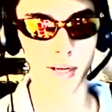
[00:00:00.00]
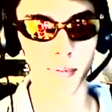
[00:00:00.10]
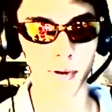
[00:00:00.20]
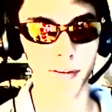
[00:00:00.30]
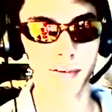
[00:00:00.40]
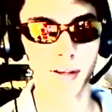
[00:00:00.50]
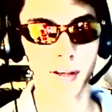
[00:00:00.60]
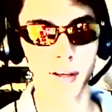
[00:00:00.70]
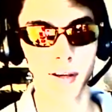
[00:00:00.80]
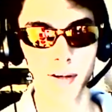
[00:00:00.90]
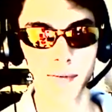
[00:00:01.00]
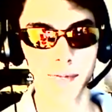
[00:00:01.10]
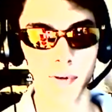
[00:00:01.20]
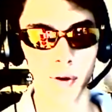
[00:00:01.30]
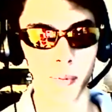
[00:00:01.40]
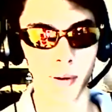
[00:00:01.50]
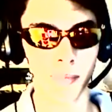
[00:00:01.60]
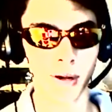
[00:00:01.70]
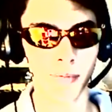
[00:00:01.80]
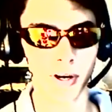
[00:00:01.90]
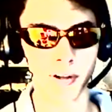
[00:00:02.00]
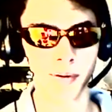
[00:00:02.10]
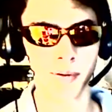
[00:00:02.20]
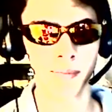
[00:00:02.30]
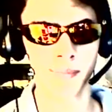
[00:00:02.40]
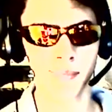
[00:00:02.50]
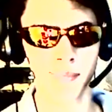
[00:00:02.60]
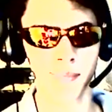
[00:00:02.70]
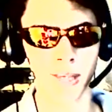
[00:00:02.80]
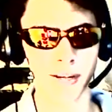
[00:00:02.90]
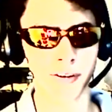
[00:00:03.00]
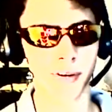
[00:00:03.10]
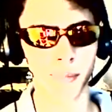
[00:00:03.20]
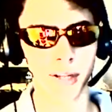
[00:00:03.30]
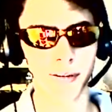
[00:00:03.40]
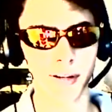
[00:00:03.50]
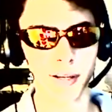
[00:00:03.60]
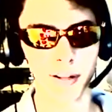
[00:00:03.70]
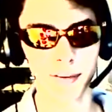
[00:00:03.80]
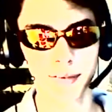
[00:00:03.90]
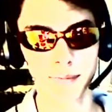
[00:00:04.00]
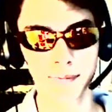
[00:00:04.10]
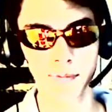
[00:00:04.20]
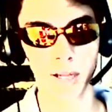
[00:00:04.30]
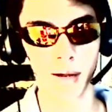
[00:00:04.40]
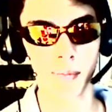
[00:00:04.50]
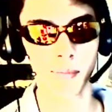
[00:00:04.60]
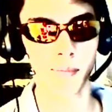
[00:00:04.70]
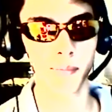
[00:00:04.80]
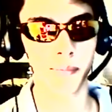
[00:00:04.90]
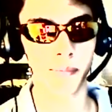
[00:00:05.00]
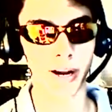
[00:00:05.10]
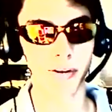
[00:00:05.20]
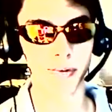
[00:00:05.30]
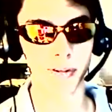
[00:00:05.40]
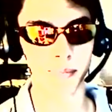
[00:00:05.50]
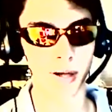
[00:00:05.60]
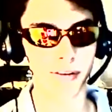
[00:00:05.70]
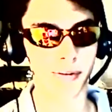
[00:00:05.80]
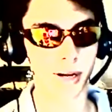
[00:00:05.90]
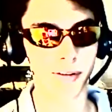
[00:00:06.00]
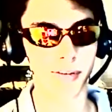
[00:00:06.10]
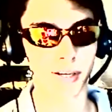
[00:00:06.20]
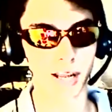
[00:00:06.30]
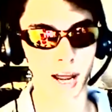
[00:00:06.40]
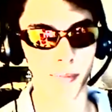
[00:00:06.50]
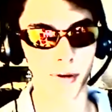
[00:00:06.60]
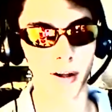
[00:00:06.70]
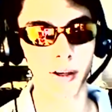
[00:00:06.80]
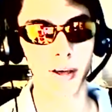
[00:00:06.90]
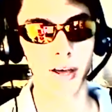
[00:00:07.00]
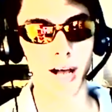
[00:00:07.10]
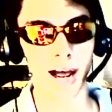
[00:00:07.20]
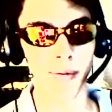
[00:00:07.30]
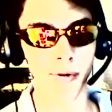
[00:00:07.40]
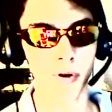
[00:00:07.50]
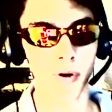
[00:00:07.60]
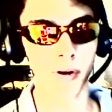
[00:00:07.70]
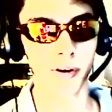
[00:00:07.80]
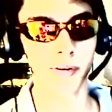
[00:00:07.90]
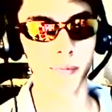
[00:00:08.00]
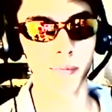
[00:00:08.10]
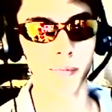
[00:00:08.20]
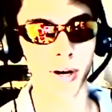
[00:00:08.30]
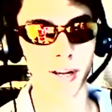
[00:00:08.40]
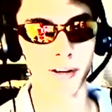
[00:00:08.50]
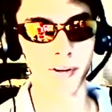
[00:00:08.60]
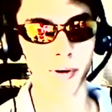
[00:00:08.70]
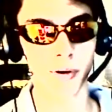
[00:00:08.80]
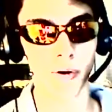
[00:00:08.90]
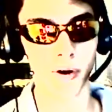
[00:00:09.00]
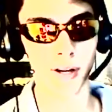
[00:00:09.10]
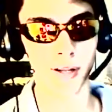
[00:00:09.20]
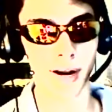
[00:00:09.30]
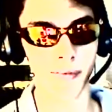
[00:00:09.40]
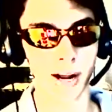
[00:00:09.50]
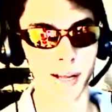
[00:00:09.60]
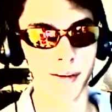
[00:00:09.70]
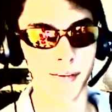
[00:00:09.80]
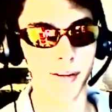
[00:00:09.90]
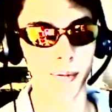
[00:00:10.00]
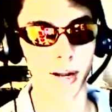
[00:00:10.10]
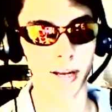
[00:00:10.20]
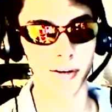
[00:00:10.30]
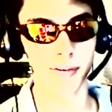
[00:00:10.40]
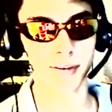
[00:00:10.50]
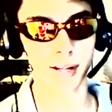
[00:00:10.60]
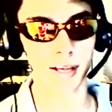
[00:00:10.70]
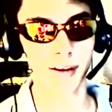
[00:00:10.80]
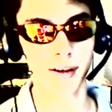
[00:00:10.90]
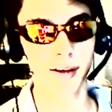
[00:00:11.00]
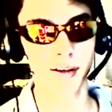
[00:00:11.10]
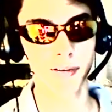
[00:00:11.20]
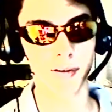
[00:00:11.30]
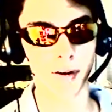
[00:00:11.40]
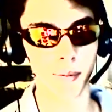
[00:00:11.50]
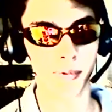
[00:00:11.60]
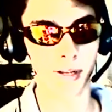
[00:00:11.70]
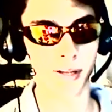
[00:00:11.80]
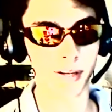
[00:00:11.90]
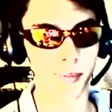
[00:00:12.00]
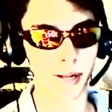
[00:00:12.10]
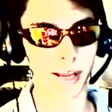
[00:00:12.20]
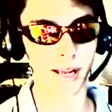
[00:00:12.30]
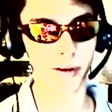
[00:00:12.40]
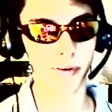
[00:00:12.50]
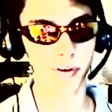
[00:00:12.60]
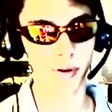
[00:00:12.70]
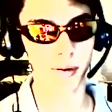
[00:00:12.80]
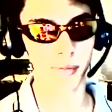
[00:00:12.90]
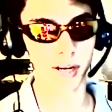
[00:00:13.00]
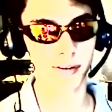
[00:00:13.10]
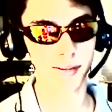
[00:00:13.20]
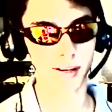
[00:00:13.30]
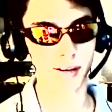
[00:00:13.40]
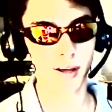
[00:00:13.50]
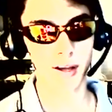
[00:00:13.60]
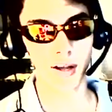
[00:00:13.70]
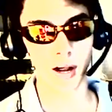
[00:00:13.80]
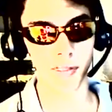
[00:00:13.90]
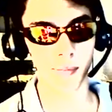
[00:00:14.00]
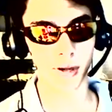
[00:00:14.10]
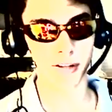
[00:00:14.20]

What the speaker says: Anyways, the whole point I'm trying to get to basically is, by doing this method, by using a camera, I record when I need to record. I say what I need to say. So let's say I play Halo for 20 minutes and I say